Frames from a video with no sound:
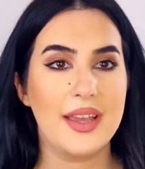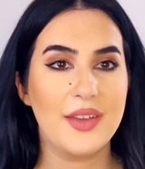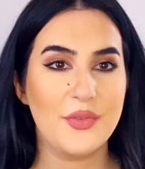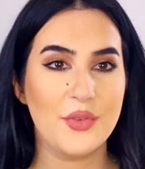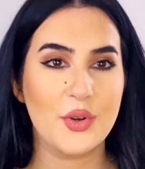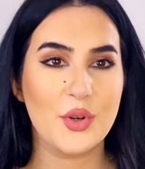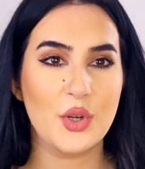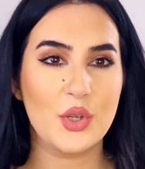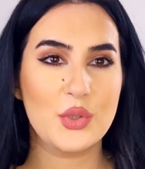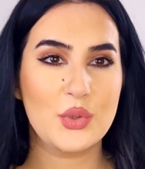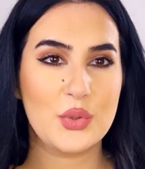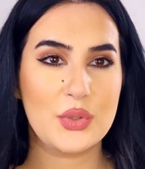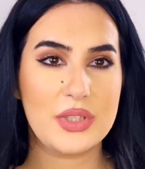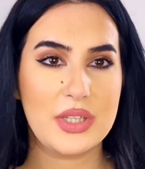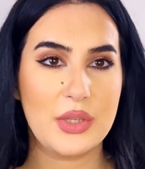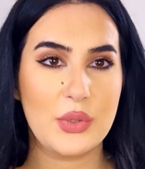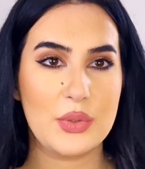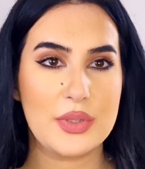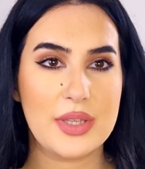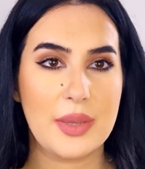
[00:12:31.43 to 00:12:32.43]
I forgot to
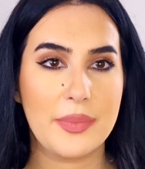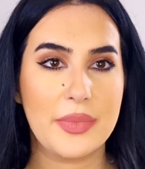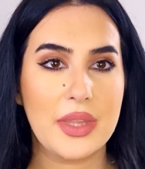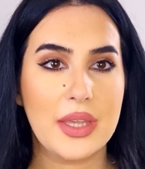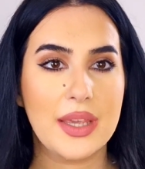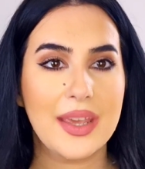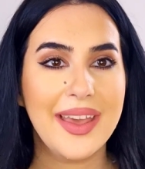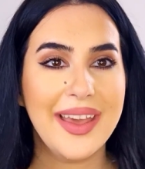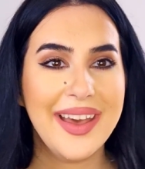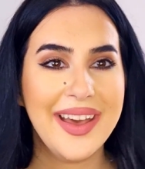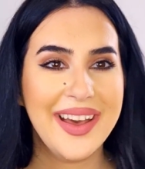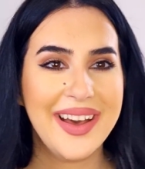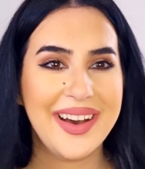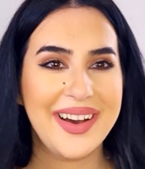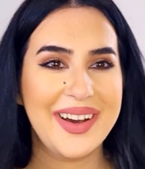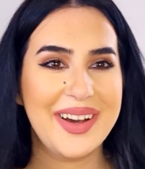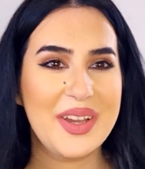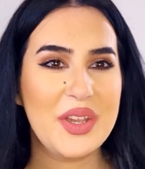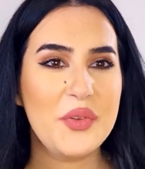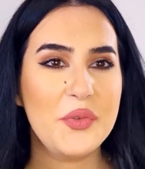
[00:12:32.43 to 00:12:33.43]
tell you something.
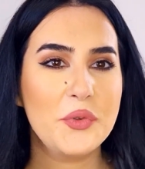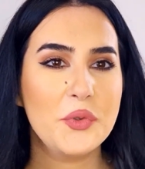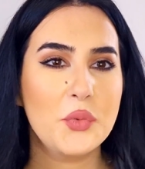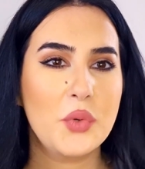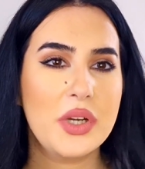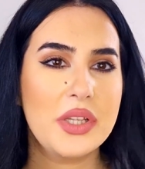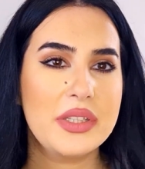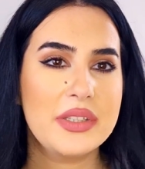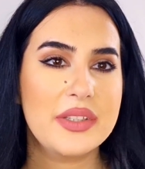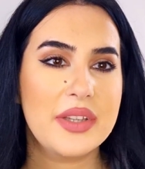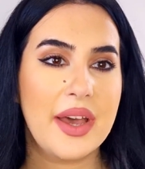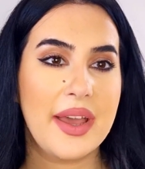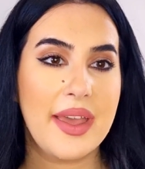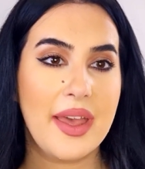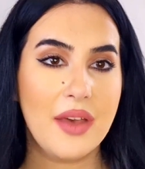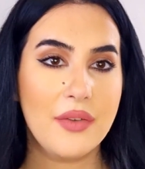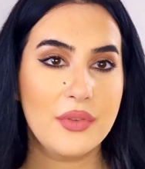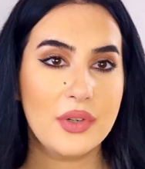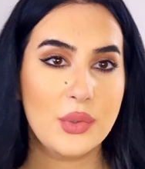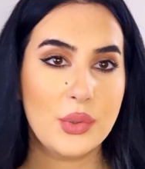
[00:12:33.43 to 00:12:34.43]
If you want, I
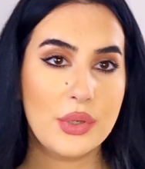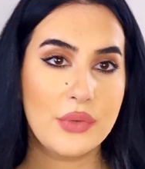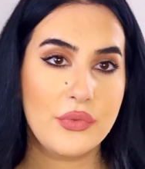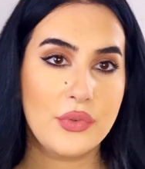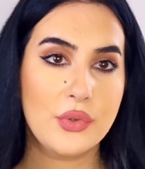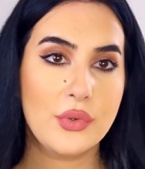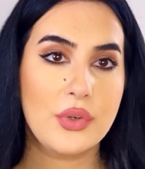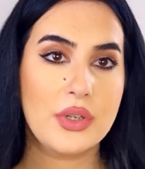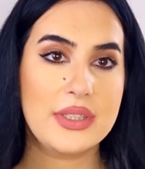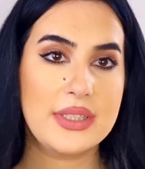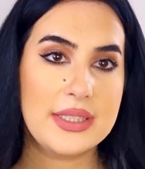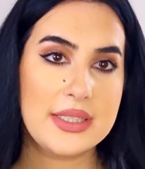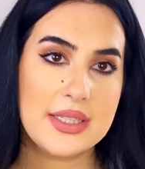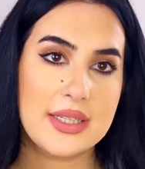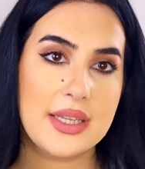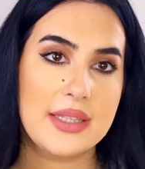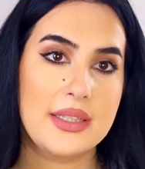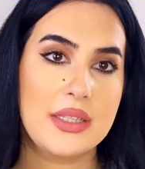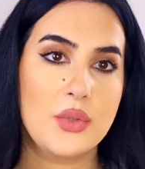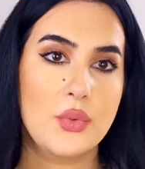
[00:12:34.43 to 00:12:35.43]
have a review, a
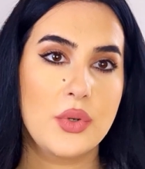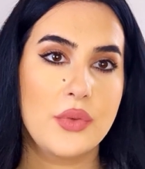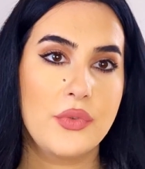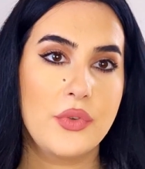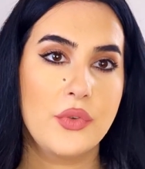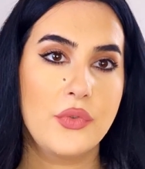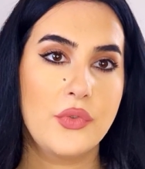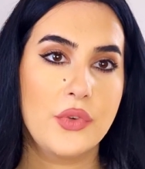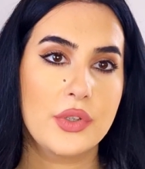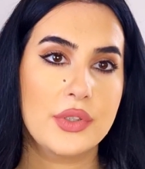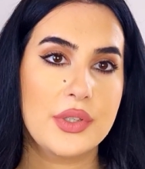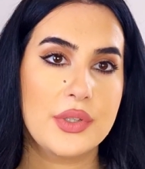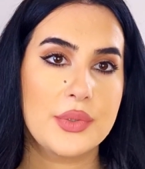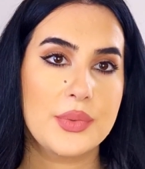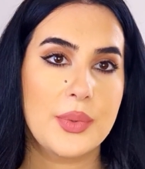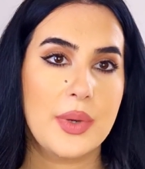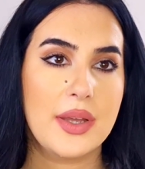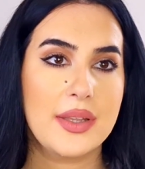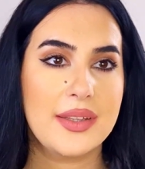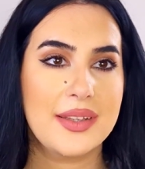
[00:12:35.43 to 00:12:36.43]
dedicated review for
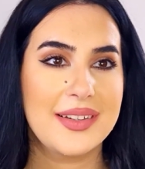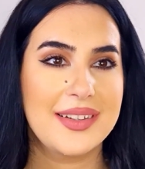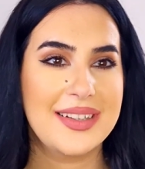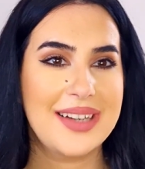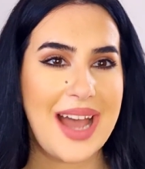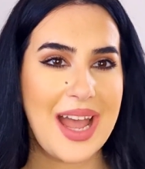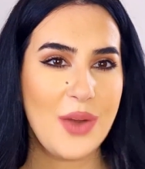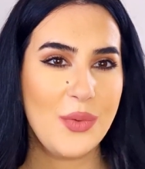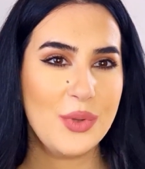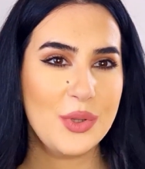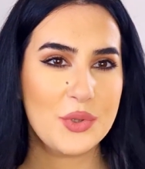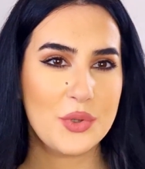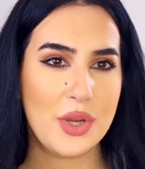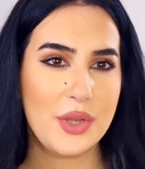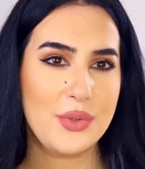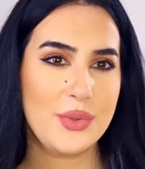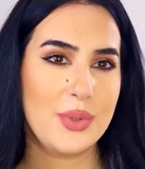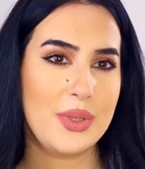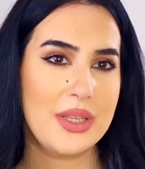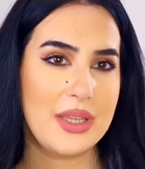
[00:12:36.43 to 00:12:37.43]
this one. I will
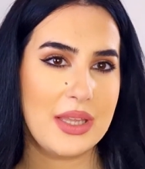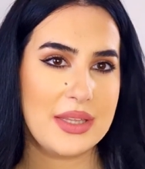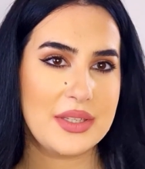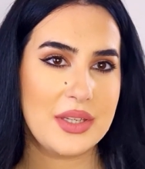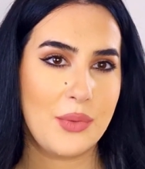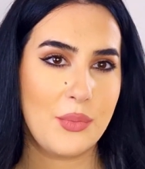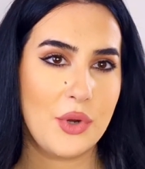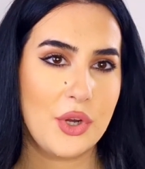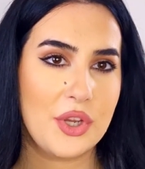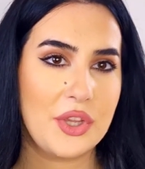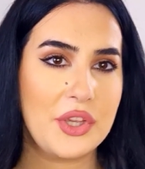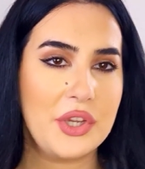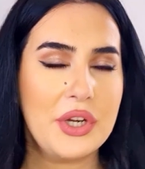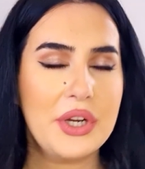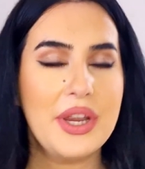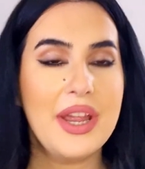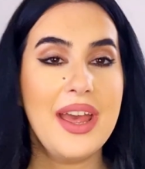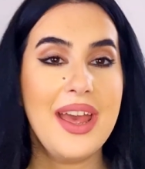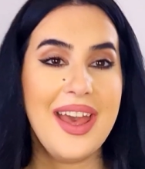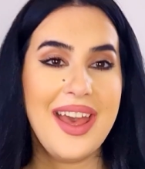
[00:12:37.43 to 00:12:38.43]
try to link it somewhere
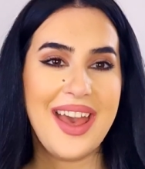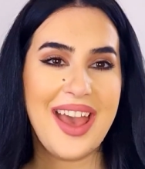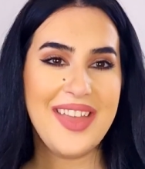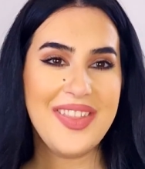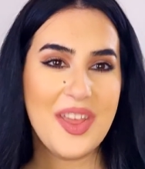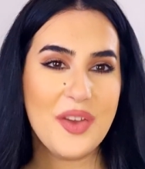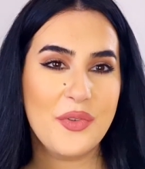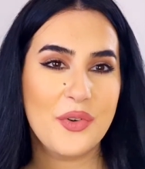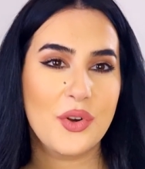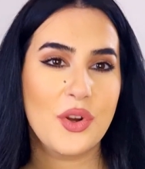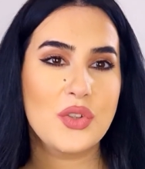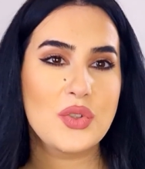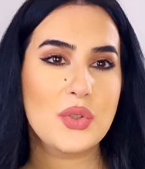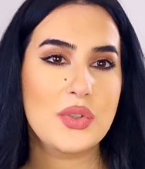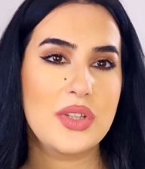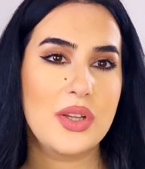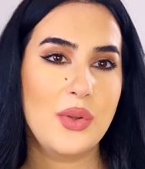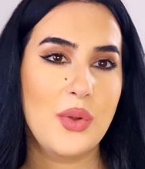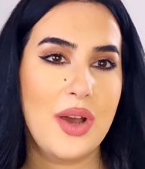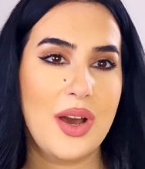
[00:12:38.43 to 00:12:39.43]
here. And I forgot
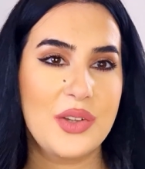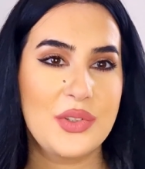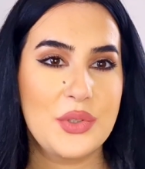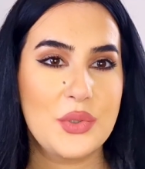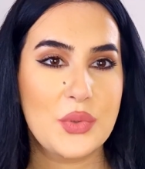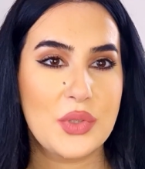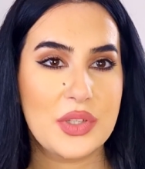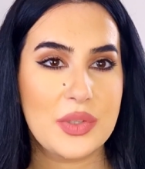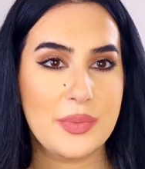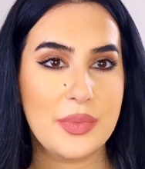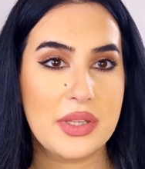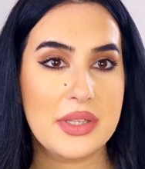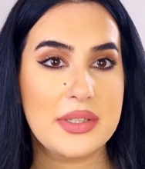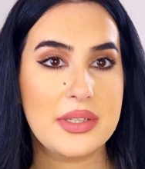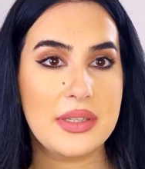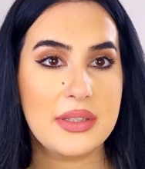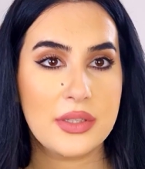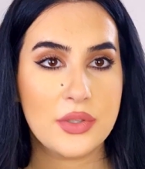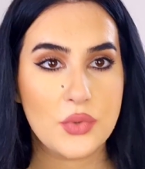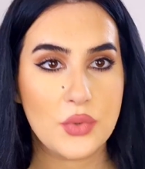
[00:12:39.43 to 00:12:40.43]
to tell you how this one
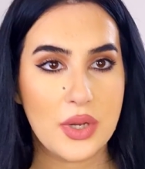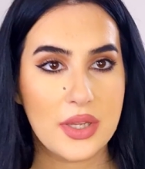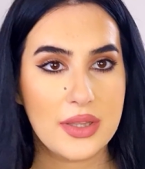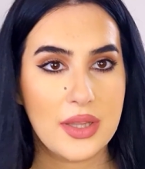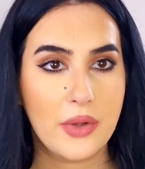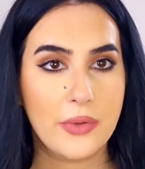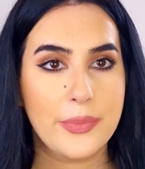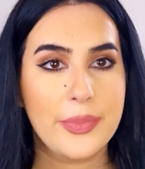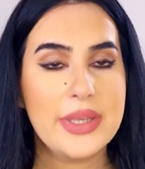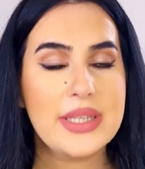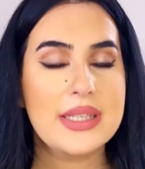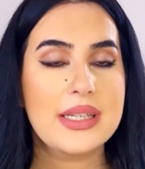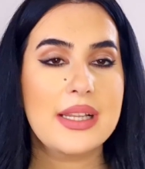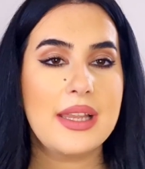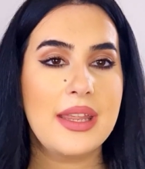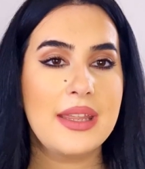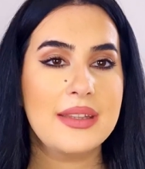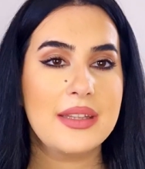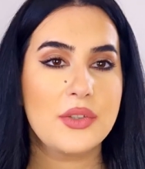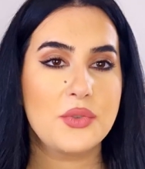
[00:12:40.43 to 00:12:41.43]
smells in the dry down.
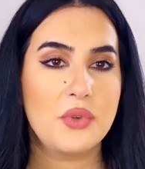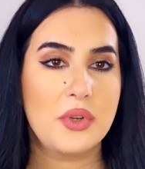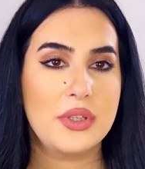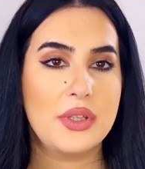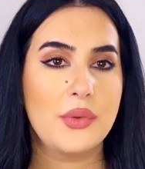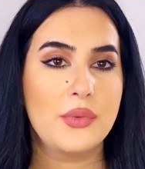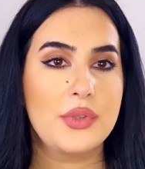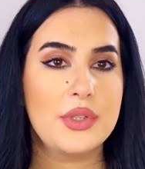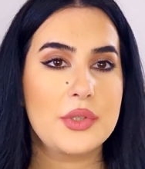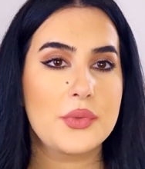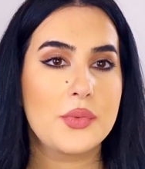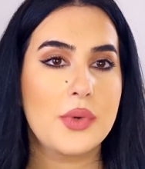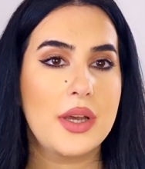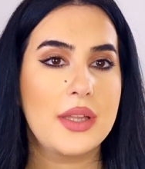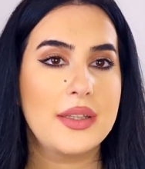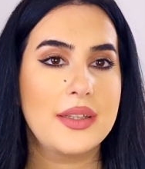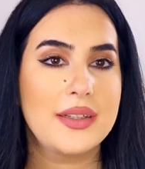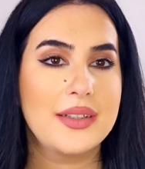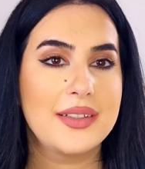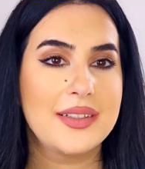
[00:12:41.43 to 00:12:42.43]
Basically, in the dry down, this
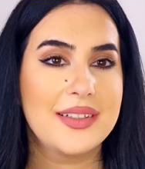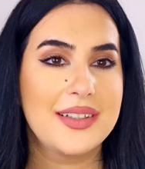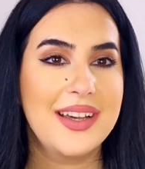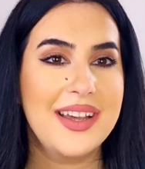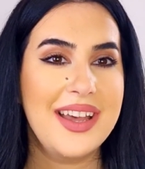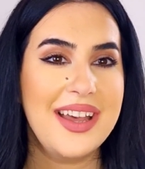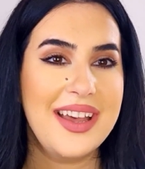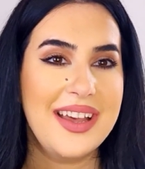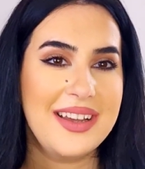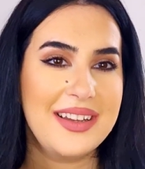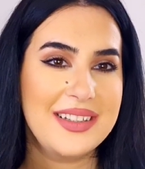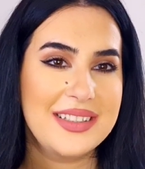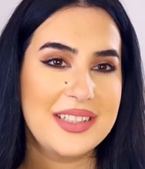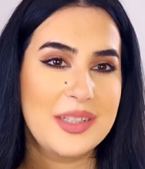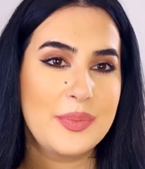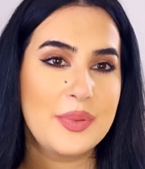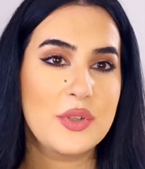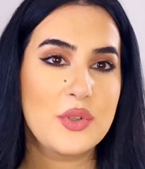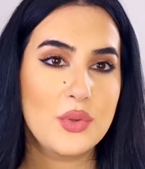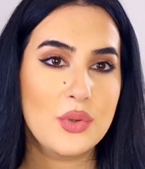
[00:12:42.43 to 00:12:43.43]
one,
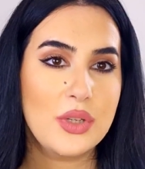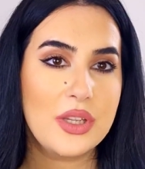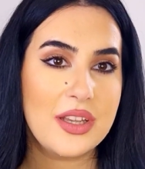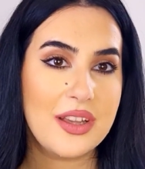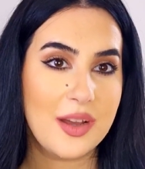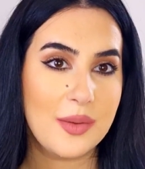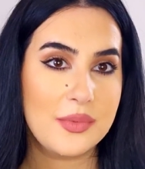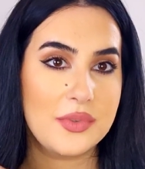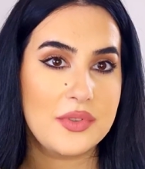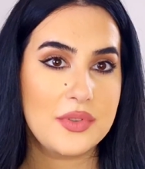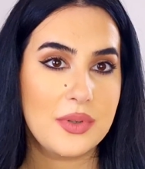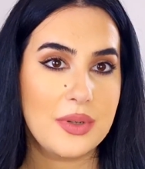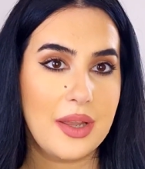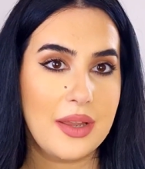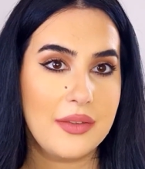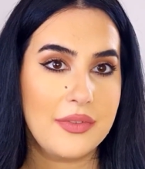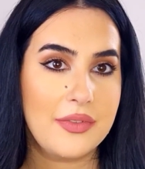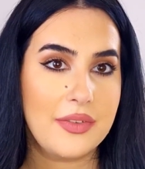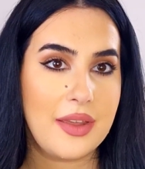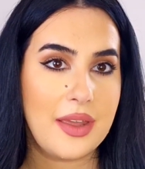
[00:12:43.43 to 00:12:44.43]
the patchouli comes to
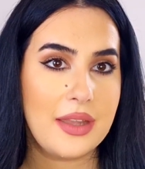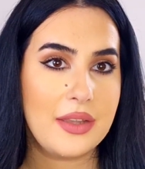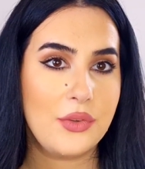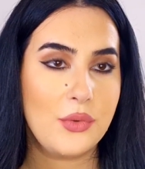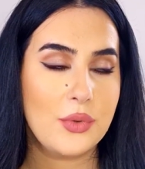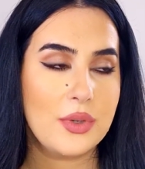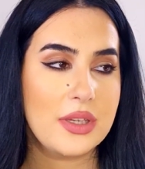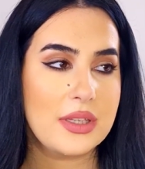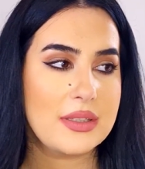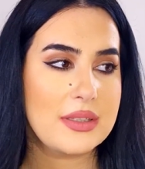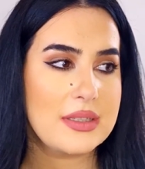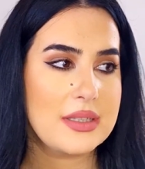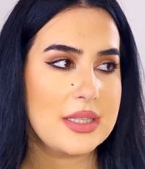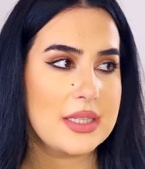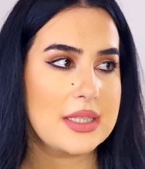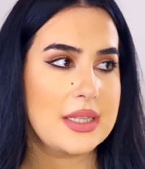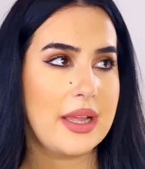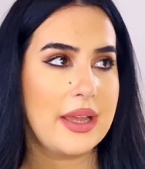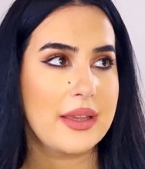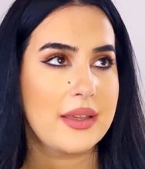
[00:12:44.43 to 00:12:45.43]
life and you get
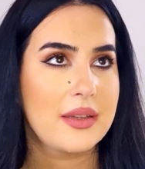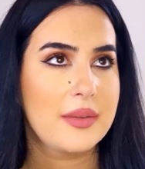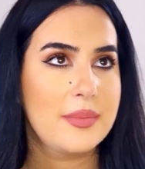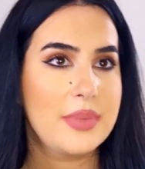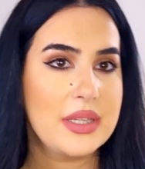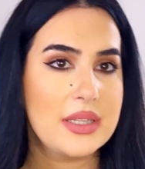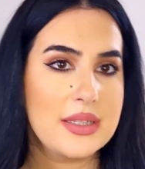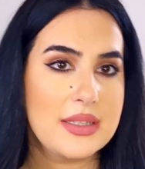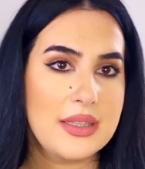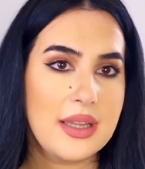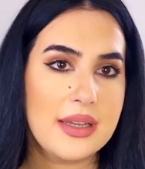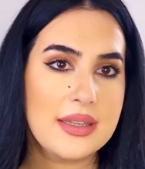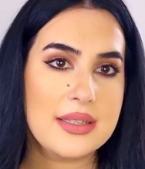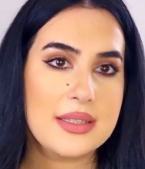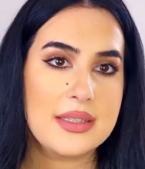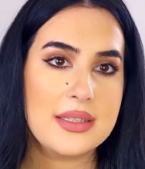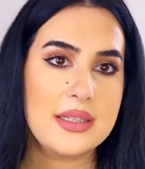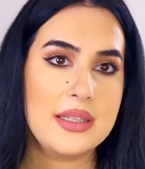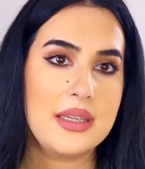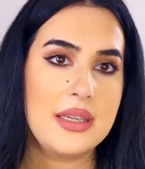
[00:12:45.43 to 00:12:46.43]
this like a bit
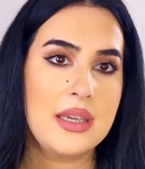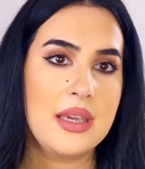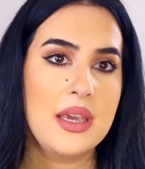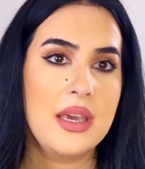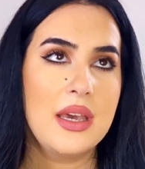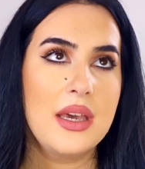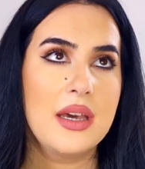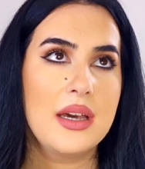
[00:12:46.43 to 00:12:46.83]
dusty,